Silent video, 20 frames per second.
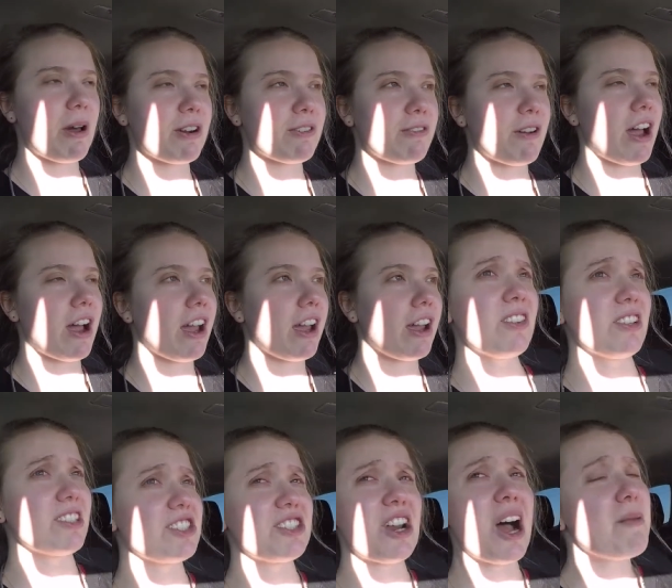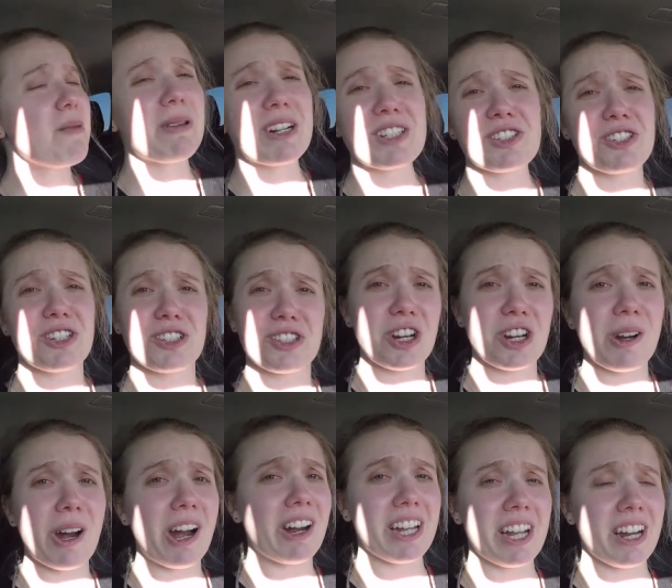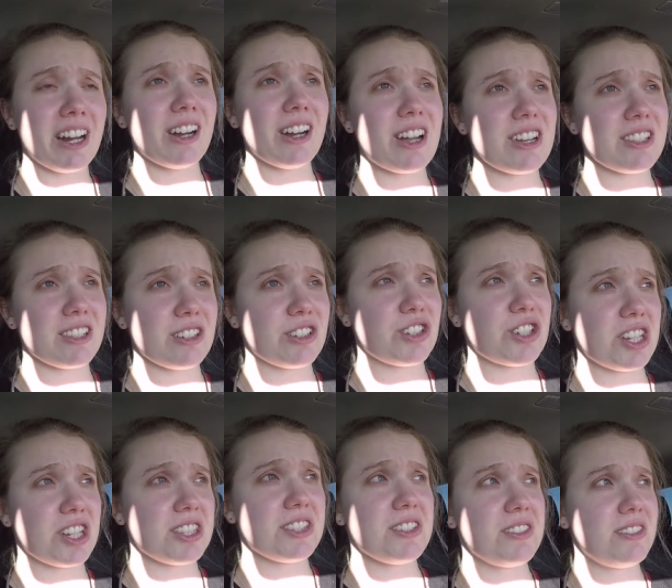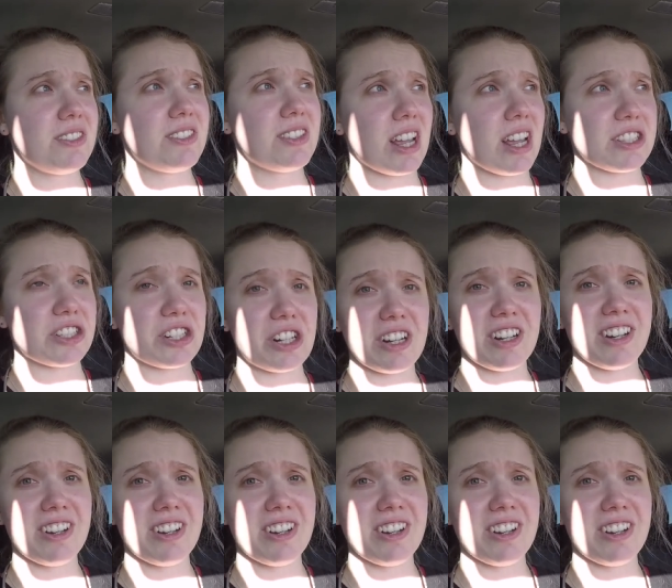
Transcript: Spotify. There's not much to show out here because it's just desert.